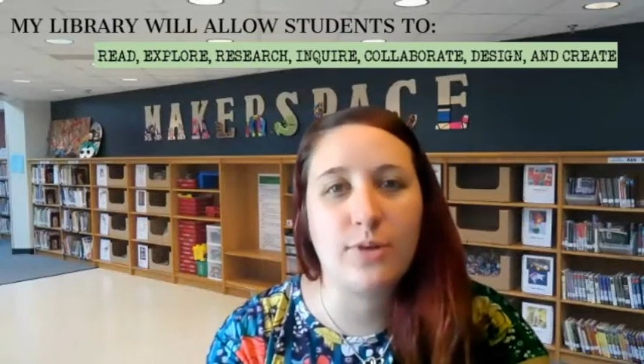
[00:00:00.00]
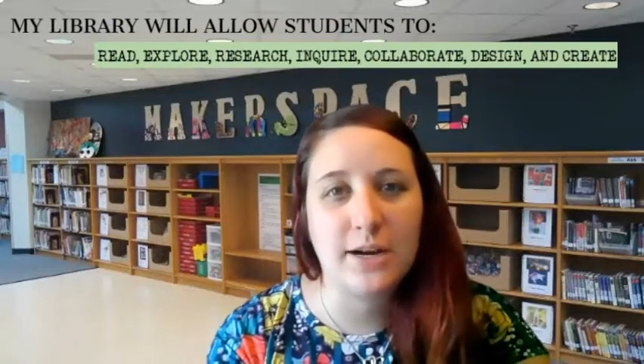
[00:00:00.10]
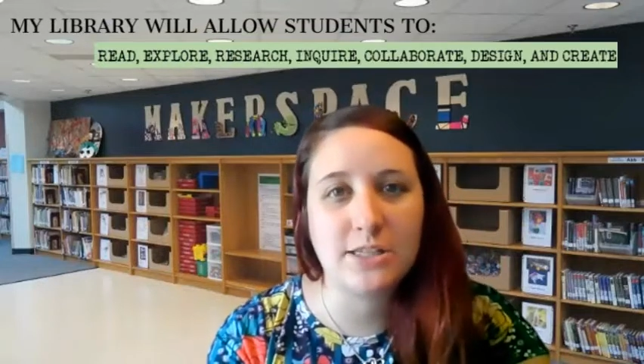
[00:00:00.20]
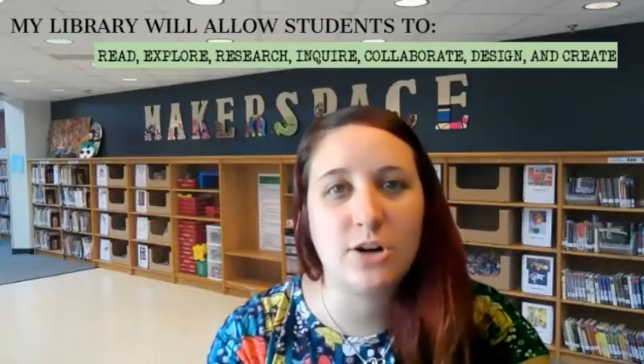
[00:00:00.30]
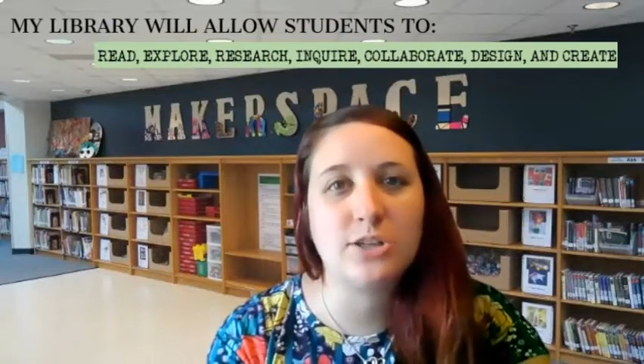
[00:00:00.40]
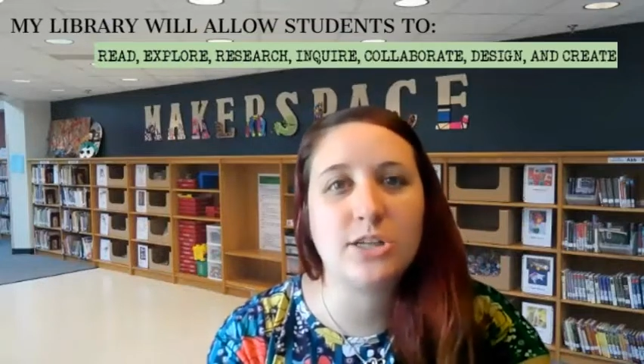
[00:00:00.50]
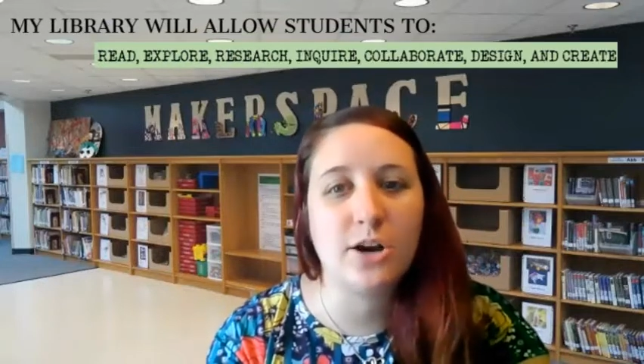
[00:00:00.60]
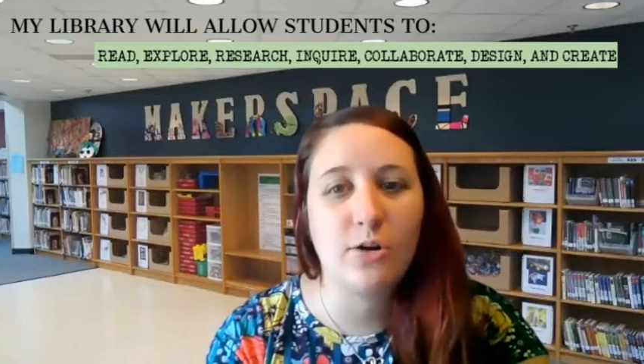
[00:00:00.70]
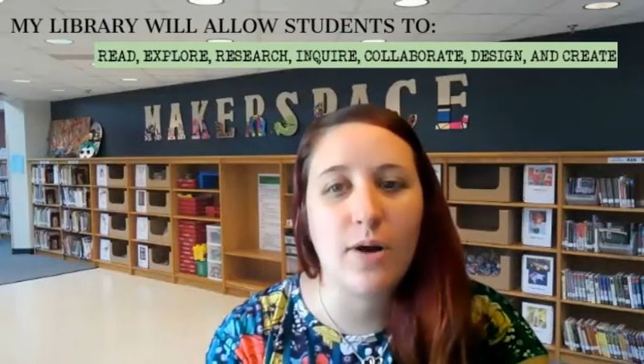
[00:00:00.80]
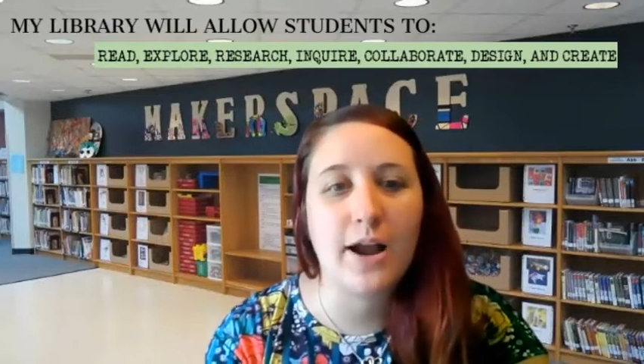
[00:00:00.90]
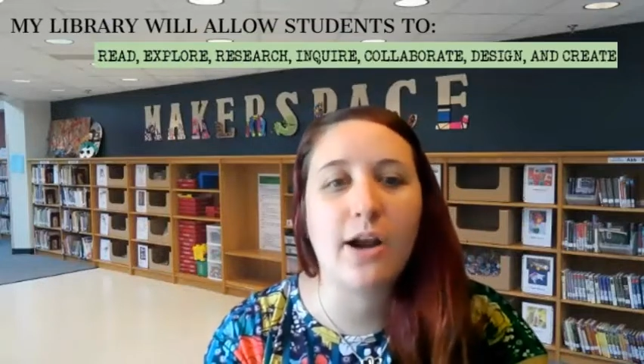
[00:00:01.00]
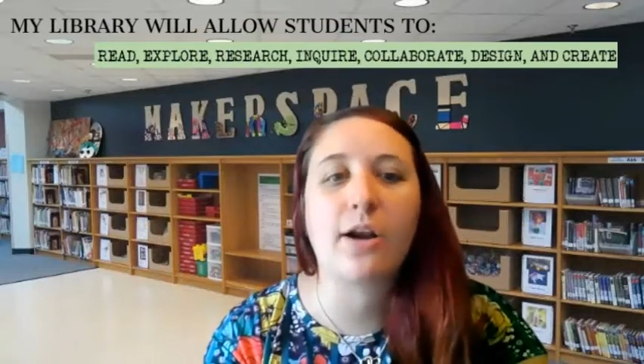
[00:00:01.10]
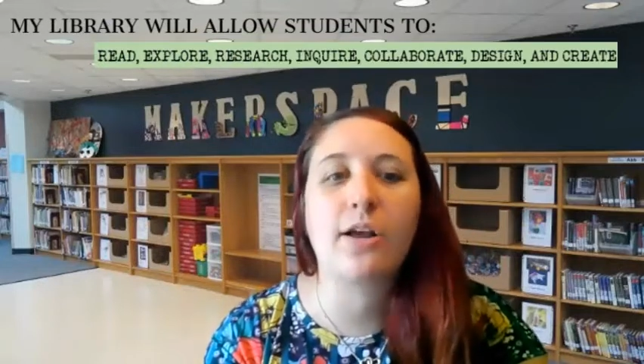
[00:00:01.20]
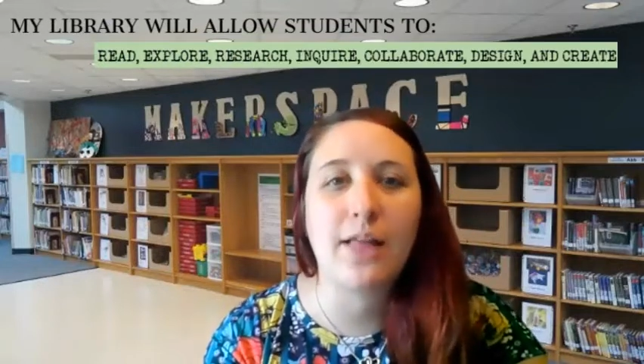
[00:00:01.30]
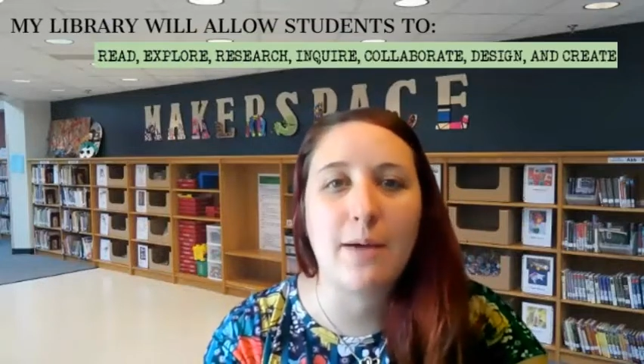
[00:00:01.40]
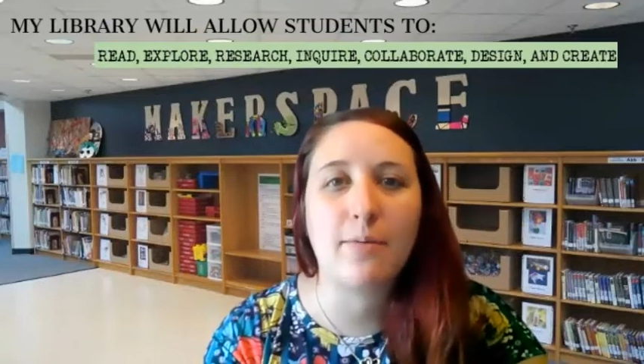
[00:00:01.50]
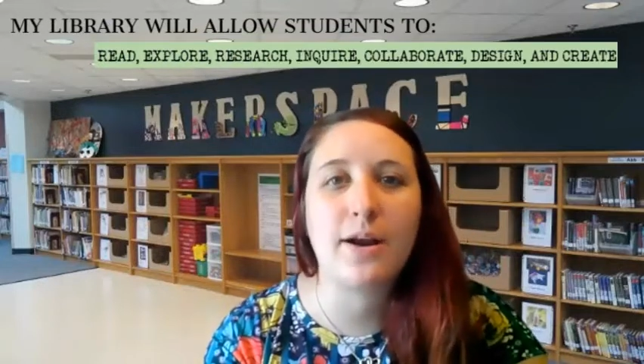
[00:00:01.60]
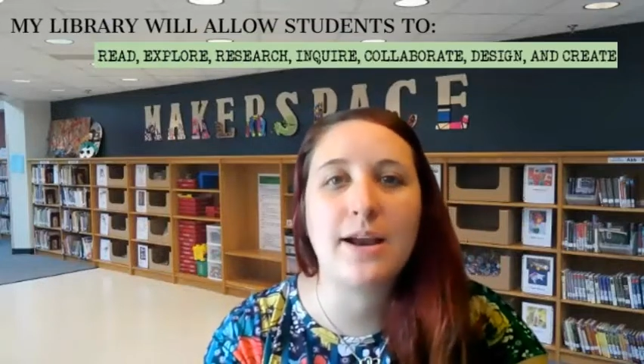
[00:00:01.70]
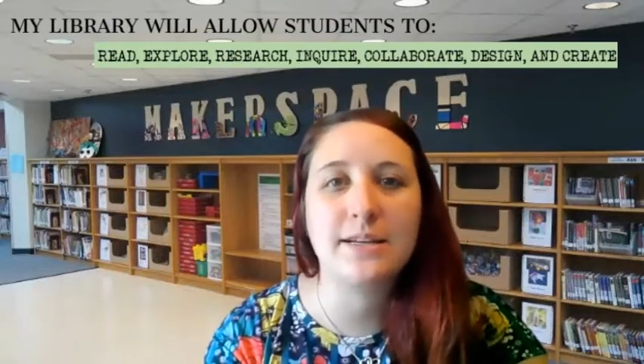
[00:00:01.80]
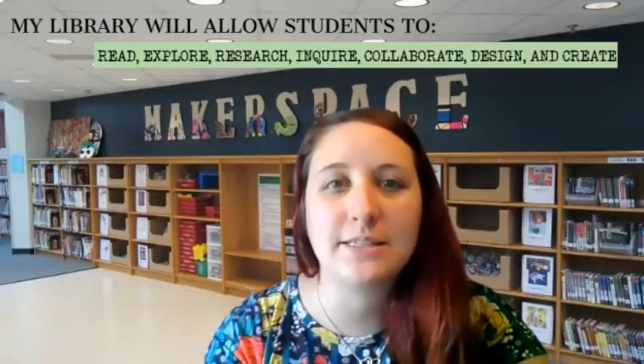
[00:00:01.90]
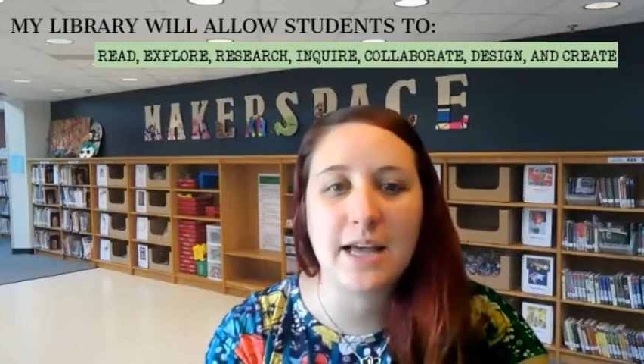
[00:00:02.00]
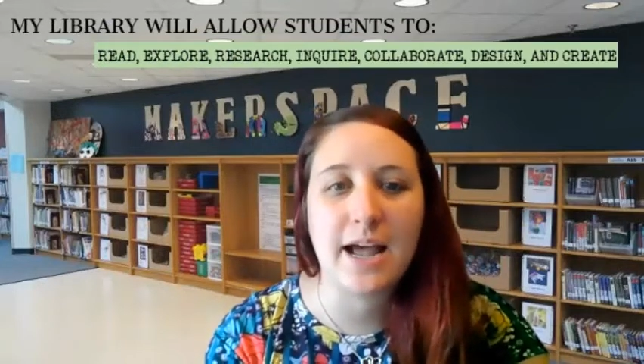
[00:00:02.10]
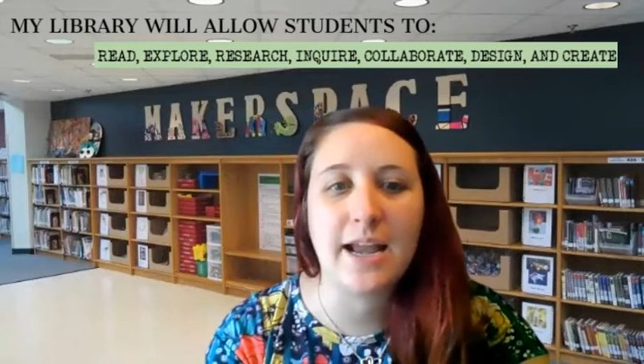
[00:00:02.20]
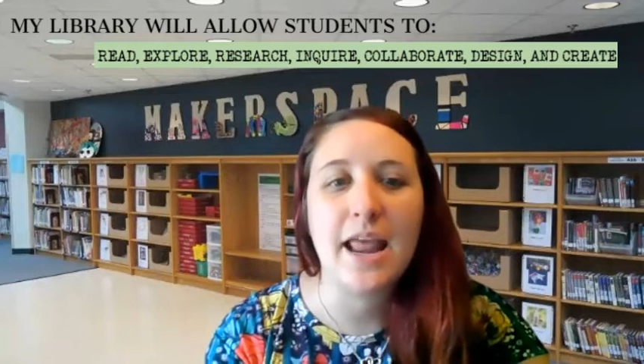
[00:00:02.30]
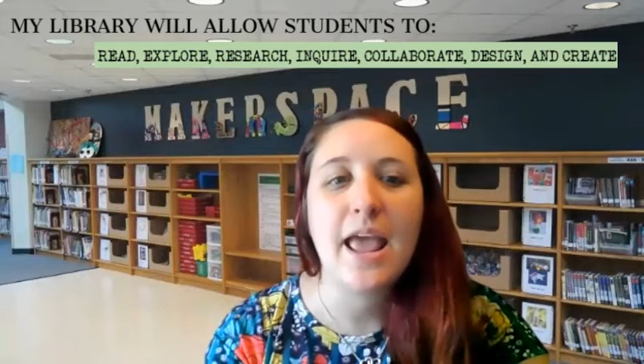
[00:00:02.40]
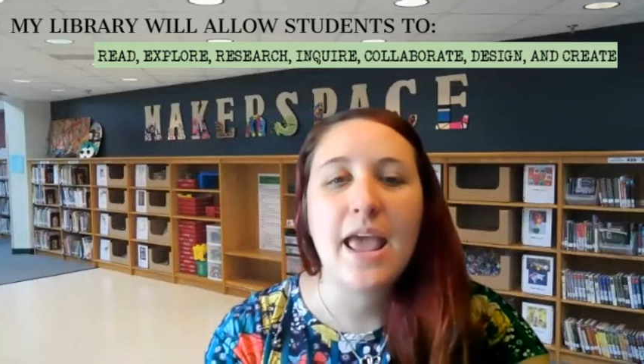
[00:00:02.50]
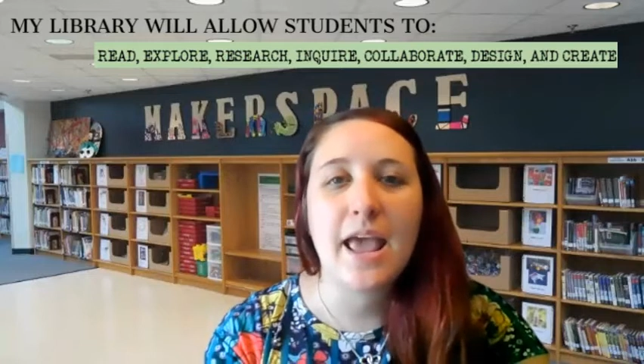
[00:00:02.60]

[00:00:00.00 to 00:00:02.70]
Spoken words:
research, inquire, collaborate, design,